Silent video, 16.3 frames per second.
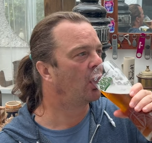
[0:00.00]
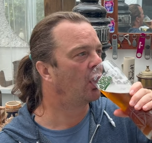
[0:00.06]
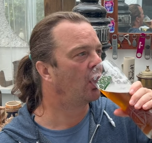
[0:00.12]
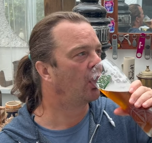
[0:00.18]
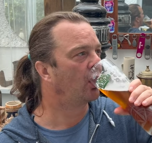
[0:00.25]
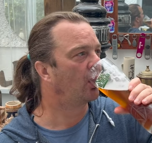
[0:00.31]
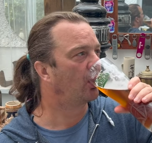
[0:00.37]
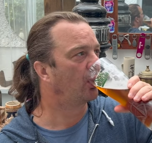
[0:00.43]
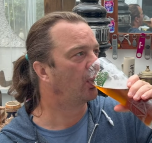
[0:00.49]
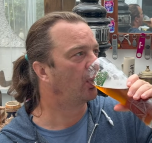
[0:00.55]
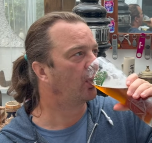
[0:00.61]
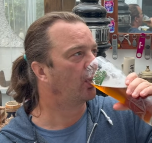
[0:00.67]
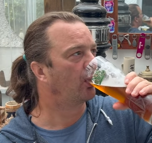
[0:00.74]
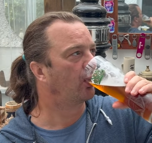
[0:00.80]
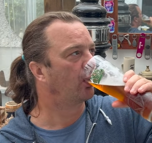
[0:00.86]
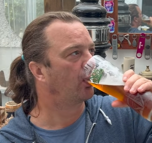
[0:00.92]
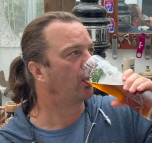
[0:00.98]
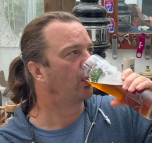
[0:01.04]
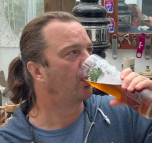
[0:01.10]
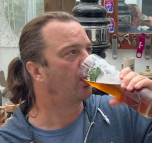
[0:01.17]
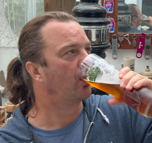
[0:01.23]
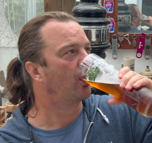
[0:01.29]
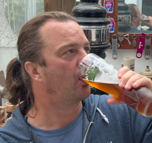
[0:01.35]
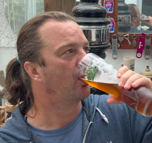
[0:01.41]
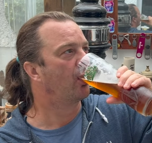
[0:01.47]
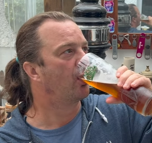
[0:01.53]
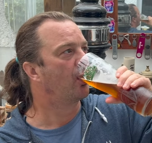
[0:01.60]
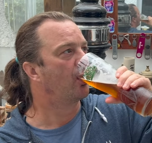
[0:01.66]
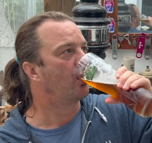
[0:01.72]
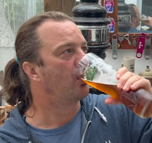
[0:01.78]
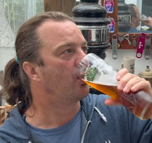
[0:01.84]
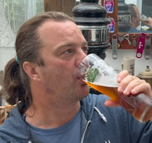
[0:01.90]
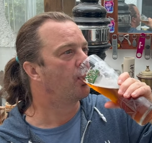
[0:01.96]

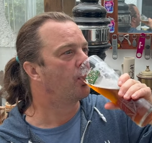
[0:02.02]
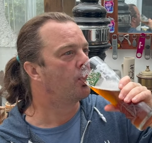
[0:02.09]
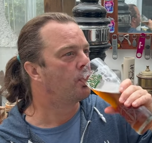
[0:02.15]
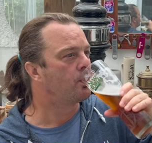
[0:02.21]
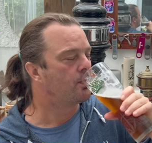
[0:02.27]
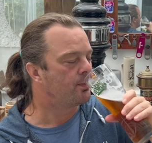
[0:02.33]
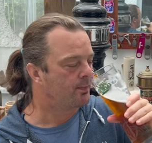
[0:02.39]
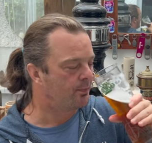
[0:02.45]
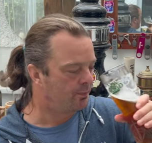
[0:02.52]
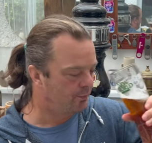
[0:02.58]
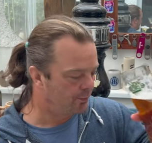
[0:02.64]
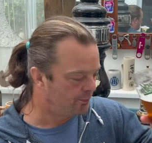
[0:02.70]
(silence)